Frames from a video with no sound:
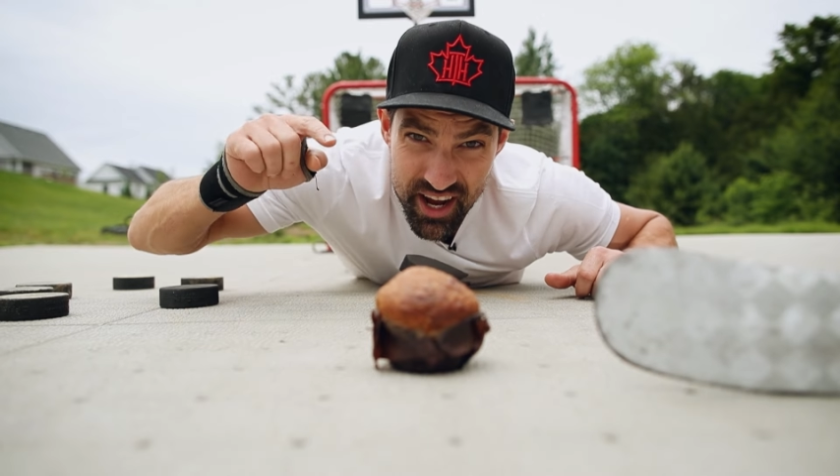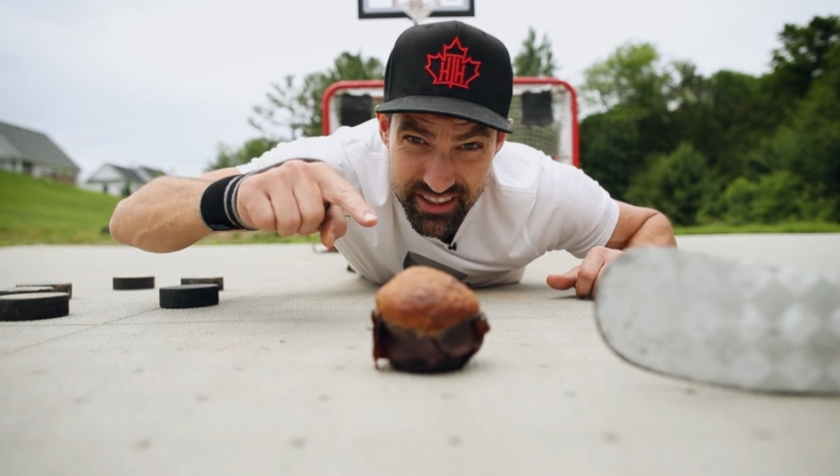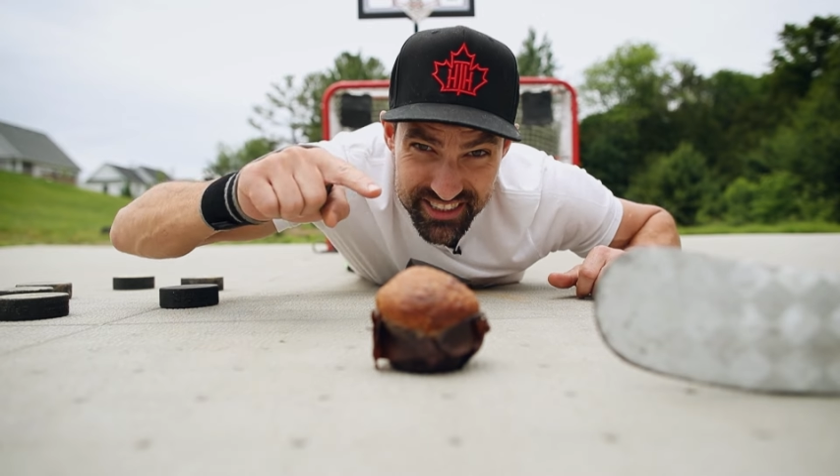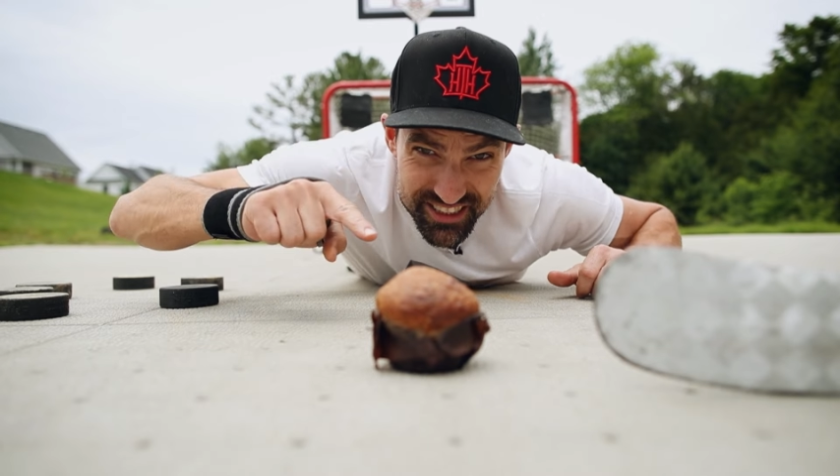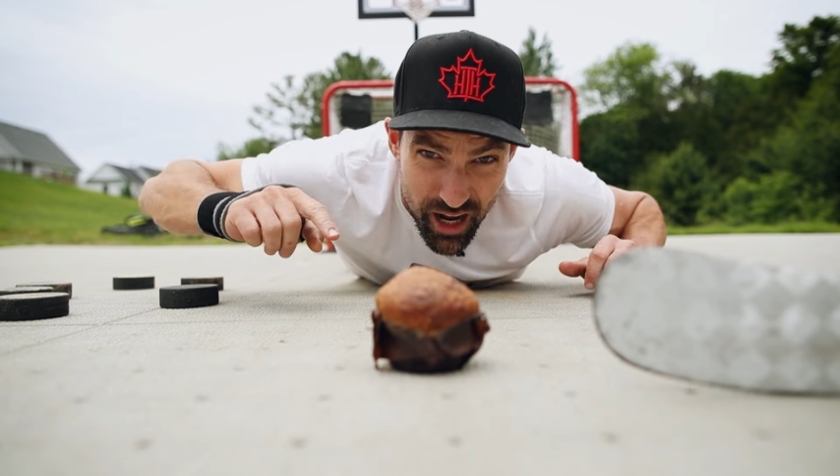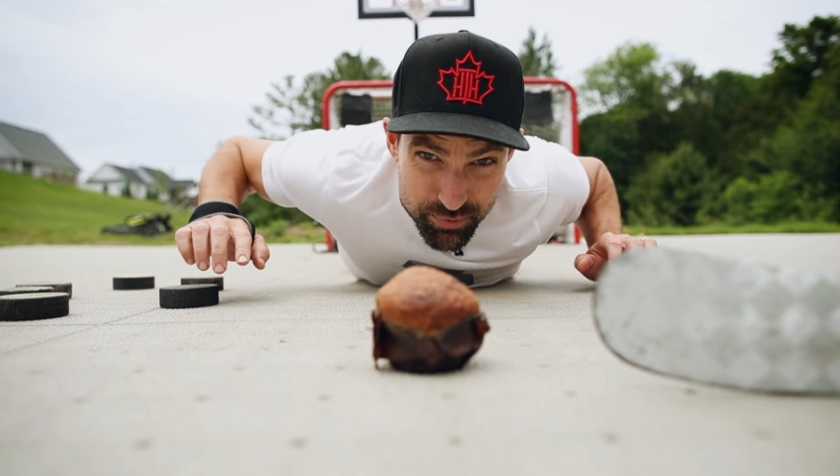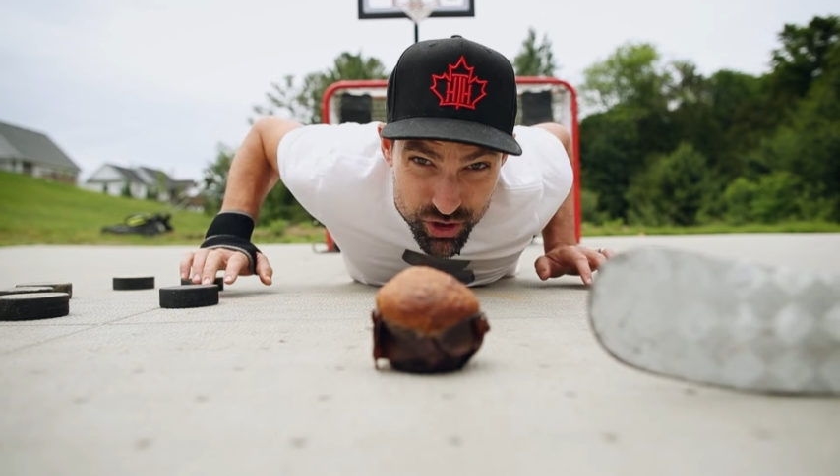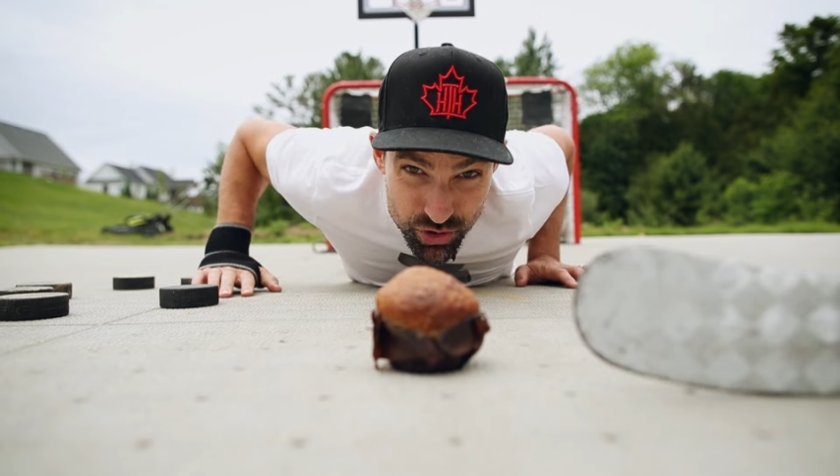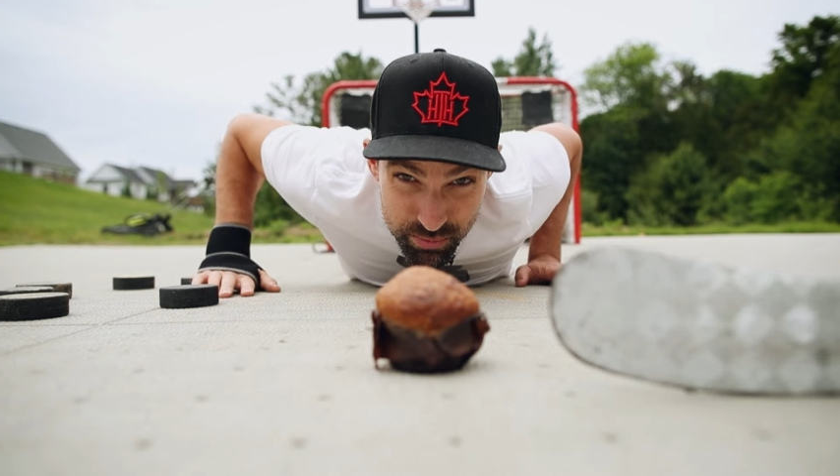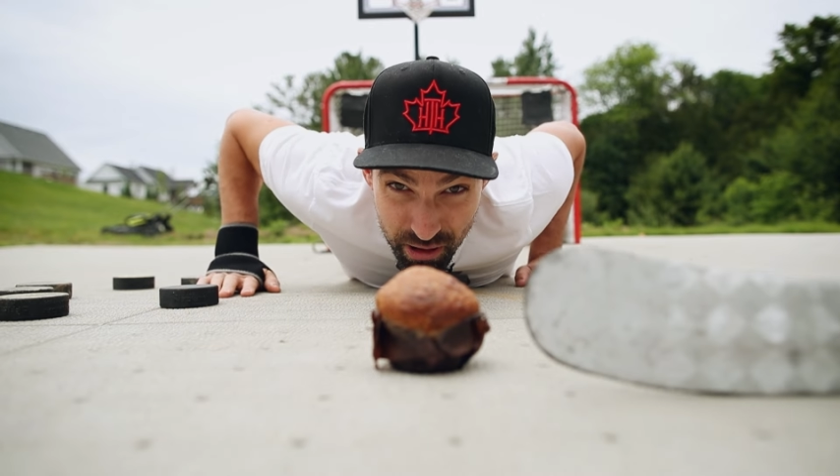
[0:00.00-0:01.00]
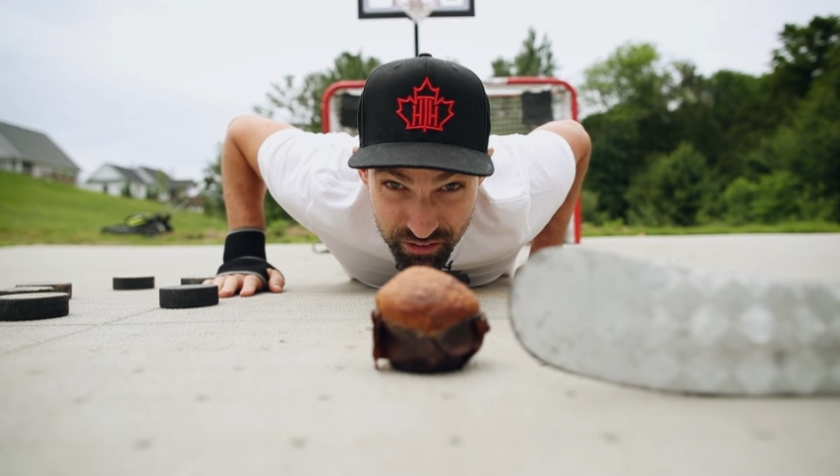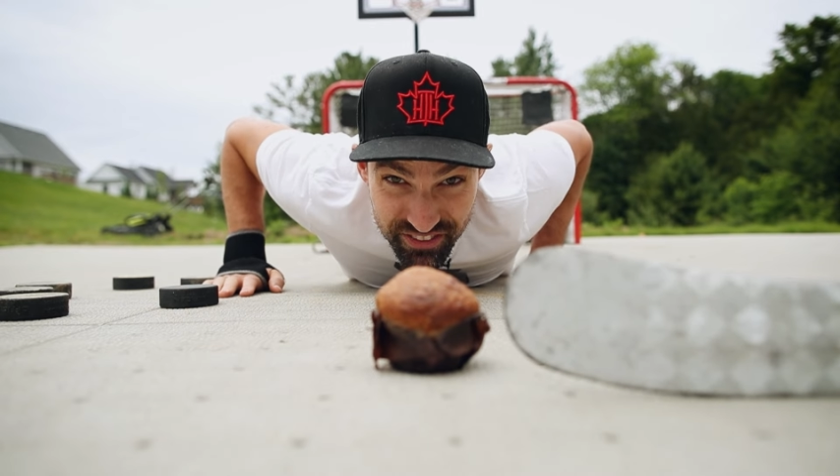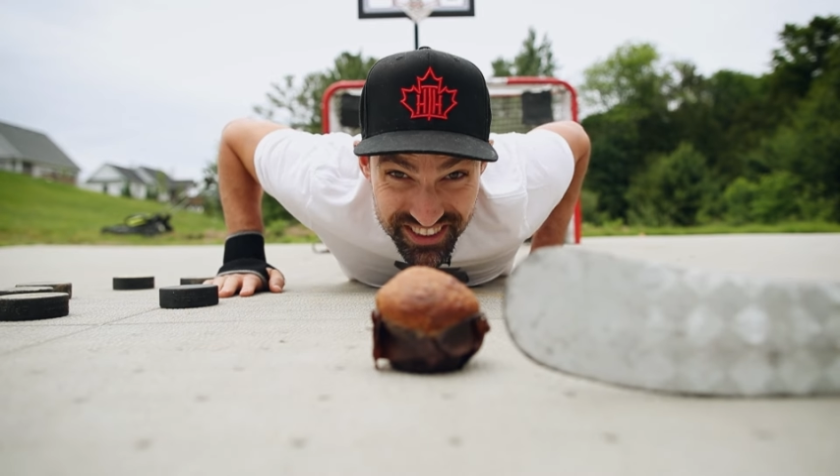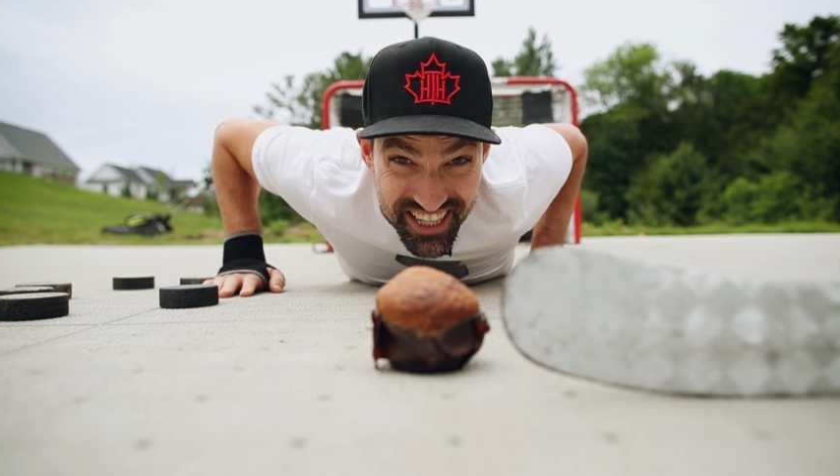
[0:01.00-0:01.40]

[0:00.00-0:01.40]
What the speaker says: and stop shooting muffins